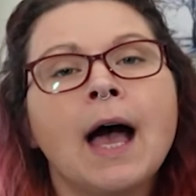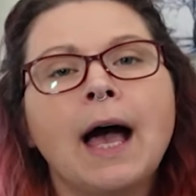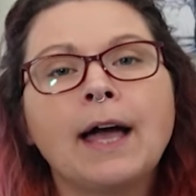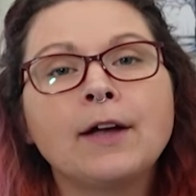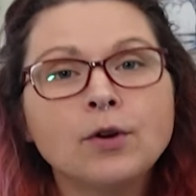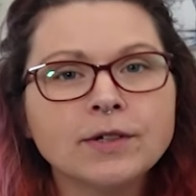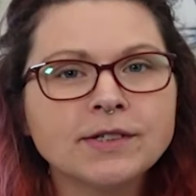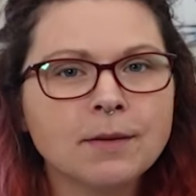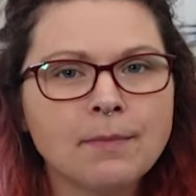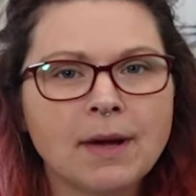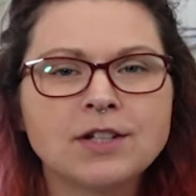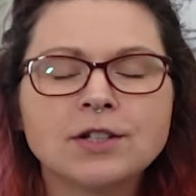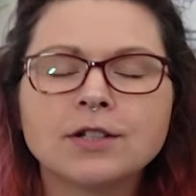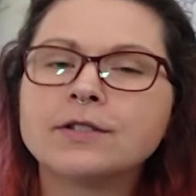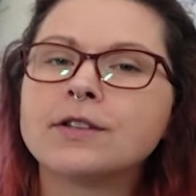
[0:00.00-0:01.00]
I also
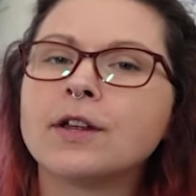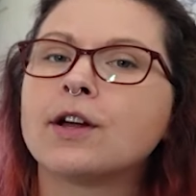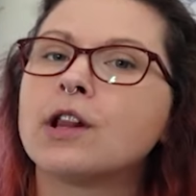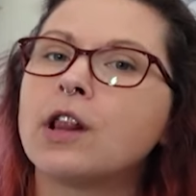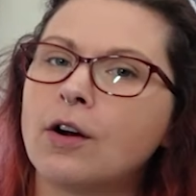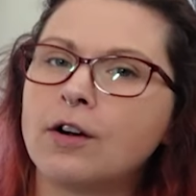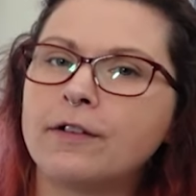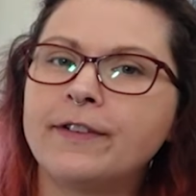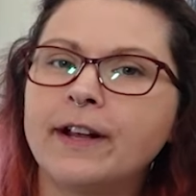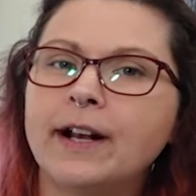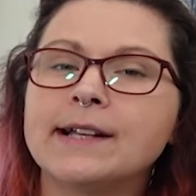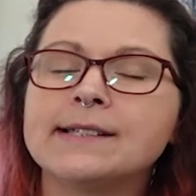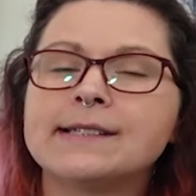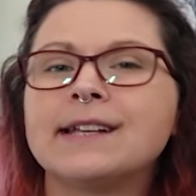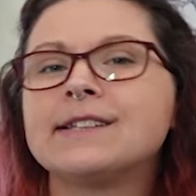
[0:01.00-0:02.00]
mentioned that chlorophyll
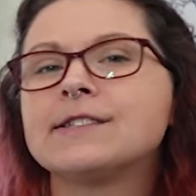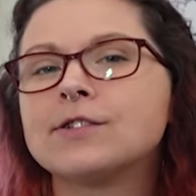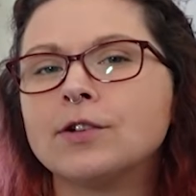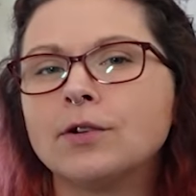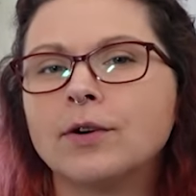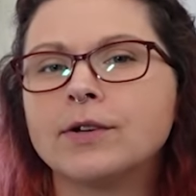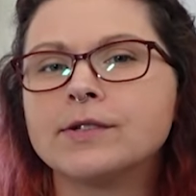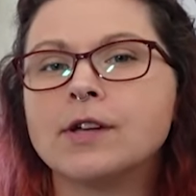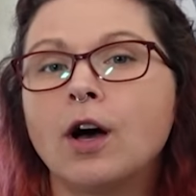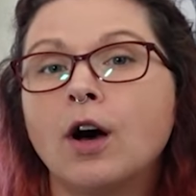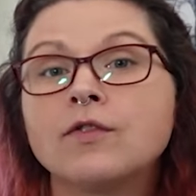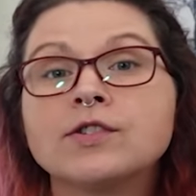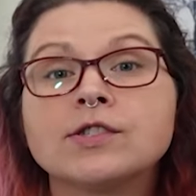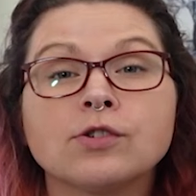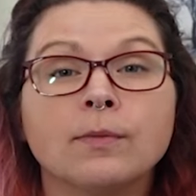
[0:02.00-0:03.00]
is a source
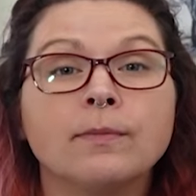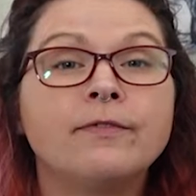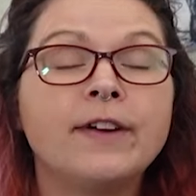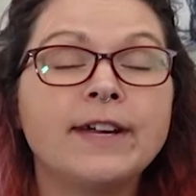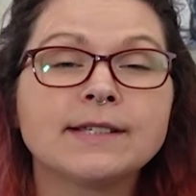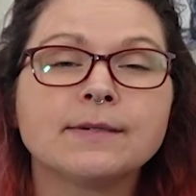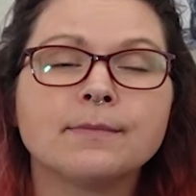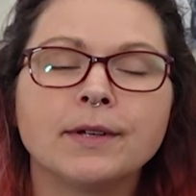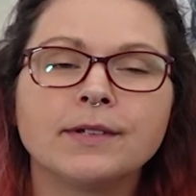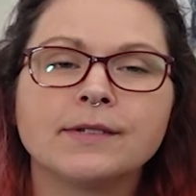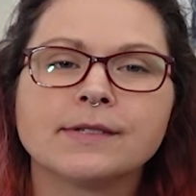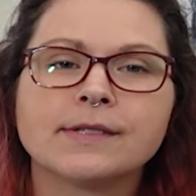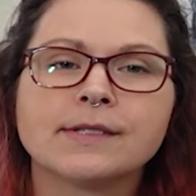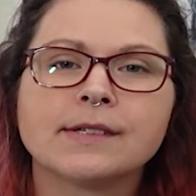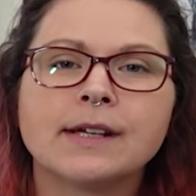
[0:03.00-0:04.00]
of some
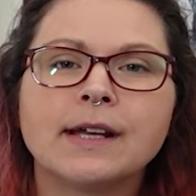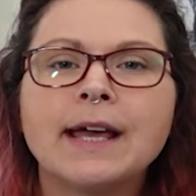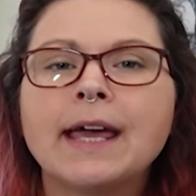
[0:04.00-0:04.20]
vitamins.